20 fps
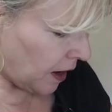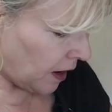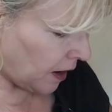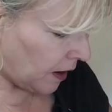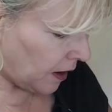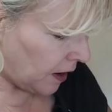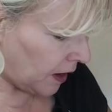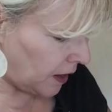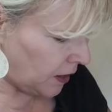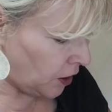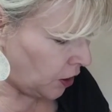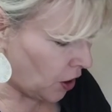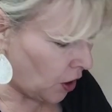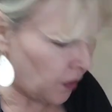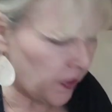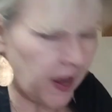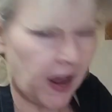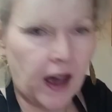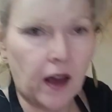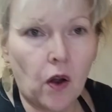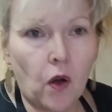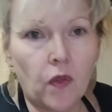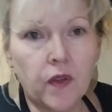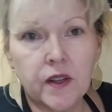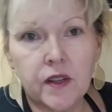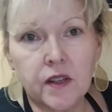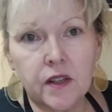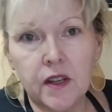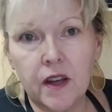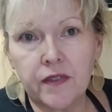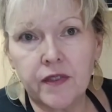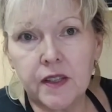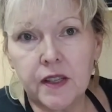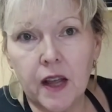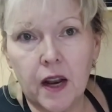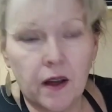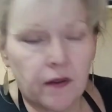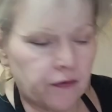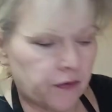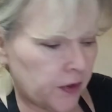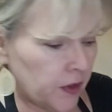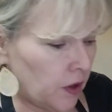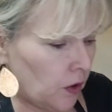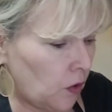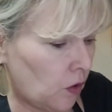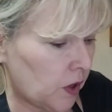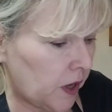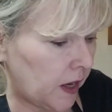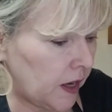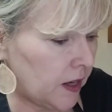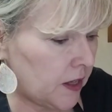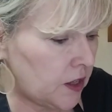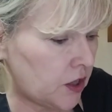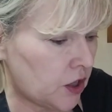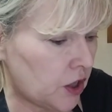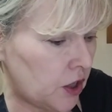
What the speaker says: And, you know, they had all this stuff set up for the little kids